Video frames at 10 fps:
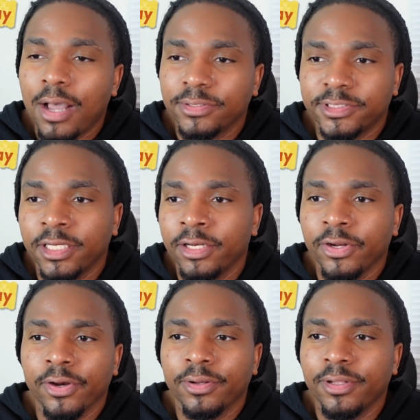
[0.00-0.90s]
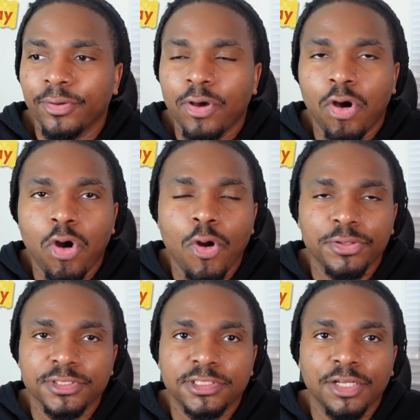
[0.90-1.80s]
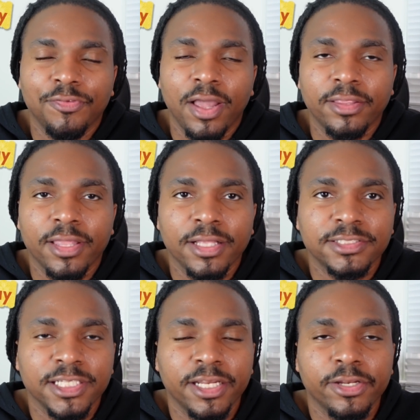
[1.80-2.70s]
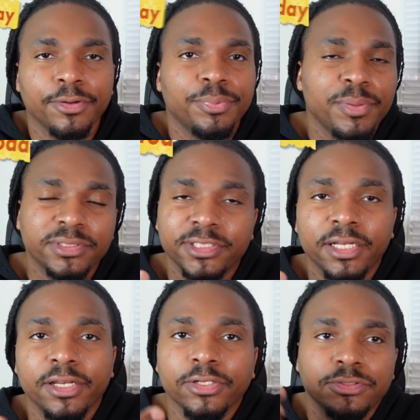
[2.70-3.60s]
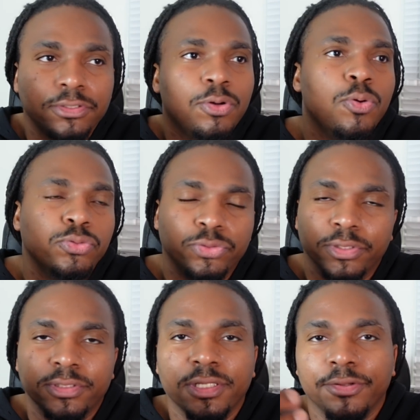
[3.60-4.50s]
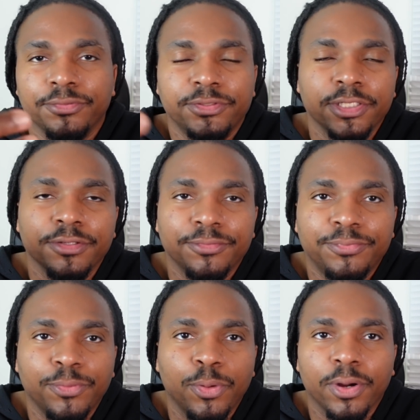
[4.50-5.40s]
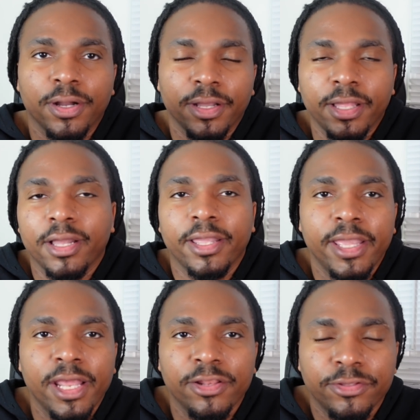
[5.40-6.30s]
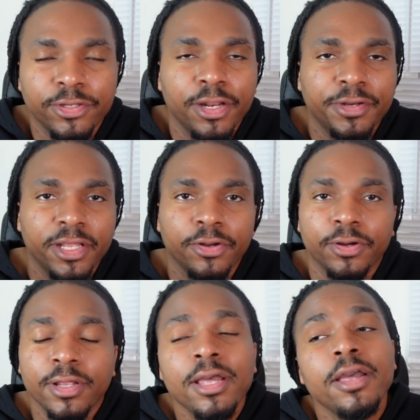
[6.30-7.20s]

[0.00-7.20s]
selling their you know cards and stuff like that, selling their pretty much selling their souls to, to for a, a, hit to their dealer.